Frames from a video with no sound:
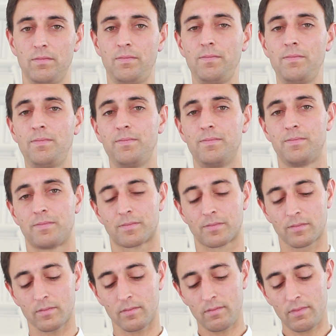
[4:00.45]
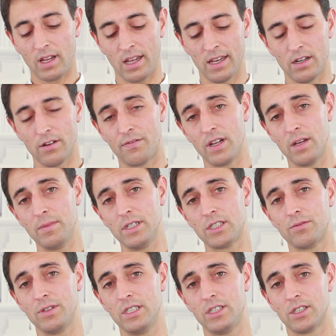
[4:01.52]
In the
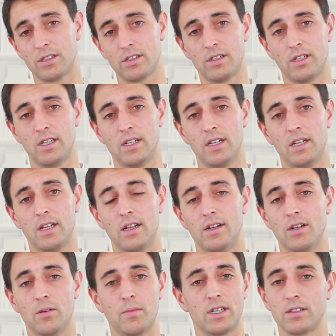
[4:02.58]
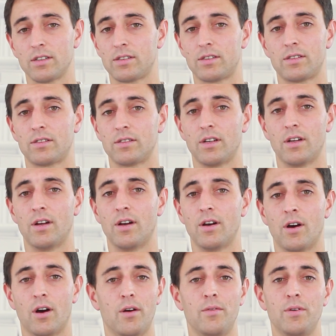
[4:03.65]
Flemish region, no matter
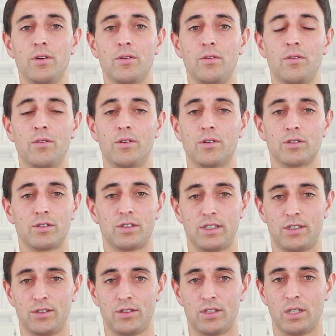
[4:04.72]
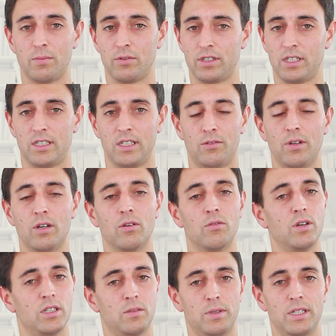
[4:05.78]
how you constitute the deposit, it will
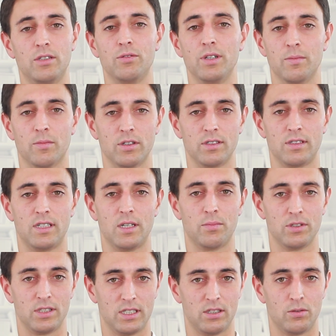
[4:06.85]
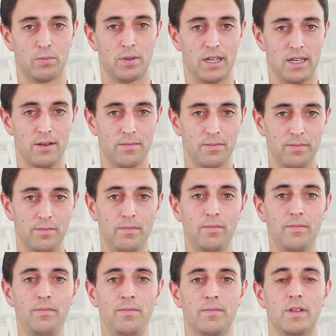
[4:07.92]
always be 3 months deposit to pay.
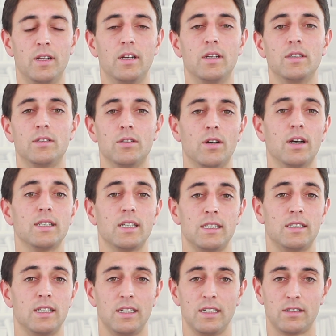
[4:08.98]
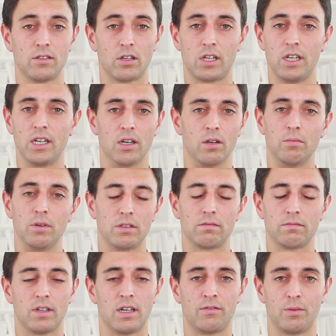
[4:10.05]
So as I said, it's not legal, but
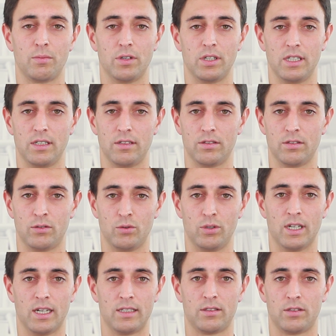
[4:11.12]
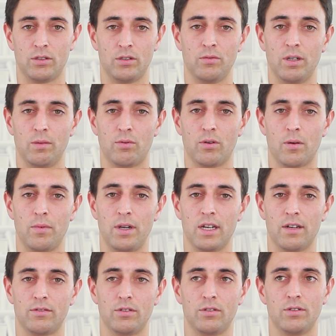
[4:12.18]
everybody do that, so you will probably
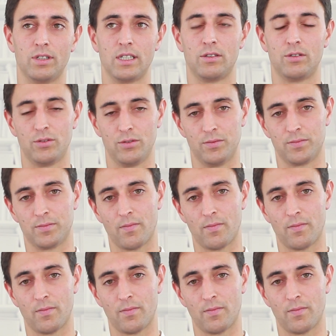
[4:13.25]
have to do that too.